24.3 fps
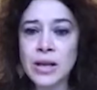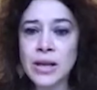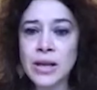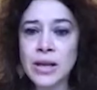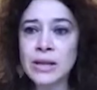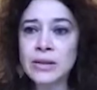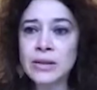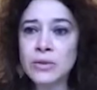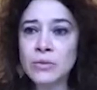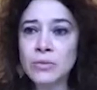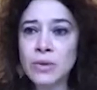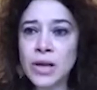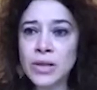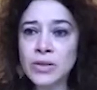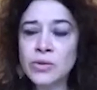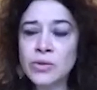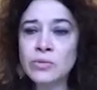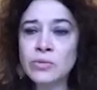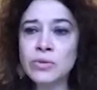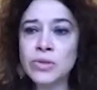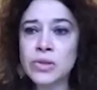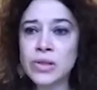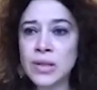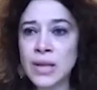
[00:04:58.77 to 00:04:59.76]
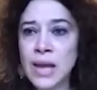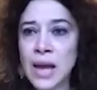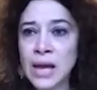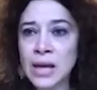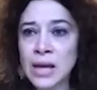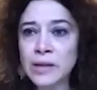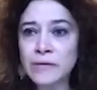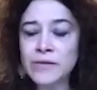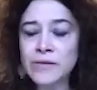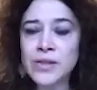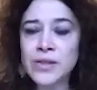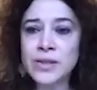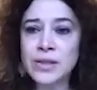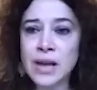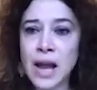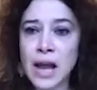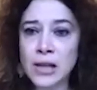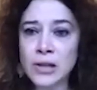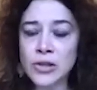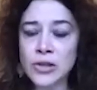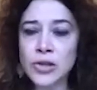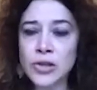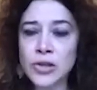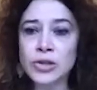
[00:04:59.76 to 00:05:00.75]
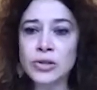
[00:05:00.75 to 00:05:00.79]
and the ones whose lives,
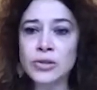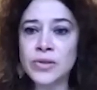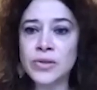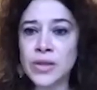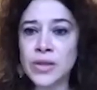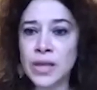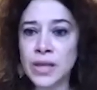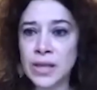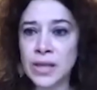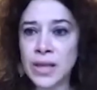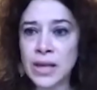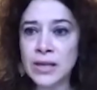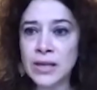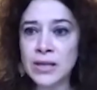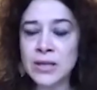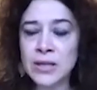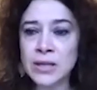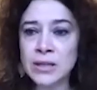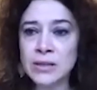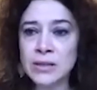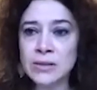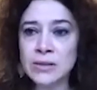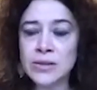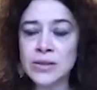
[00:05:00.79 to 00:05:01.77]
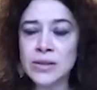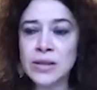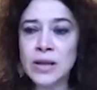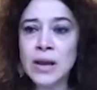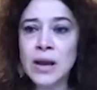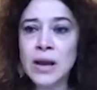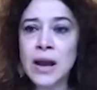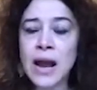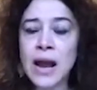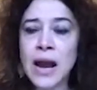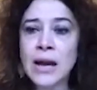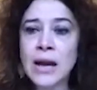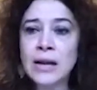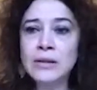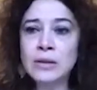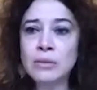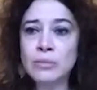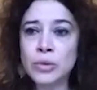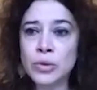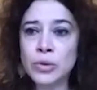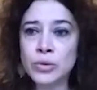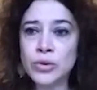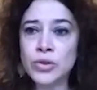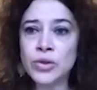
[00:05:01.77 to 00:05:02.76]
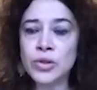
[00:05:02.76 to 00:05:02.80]
cultures, identities are the
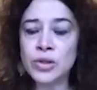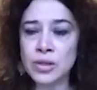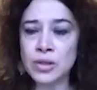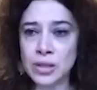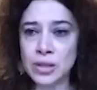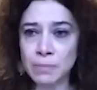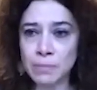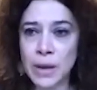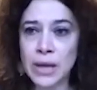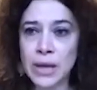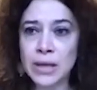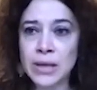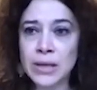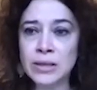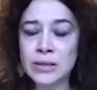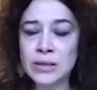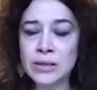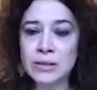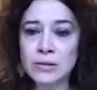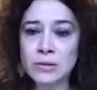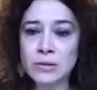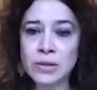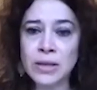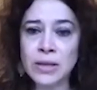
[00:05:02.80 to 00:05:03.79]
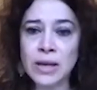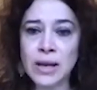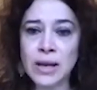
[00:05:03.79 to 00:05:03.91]
most dependent on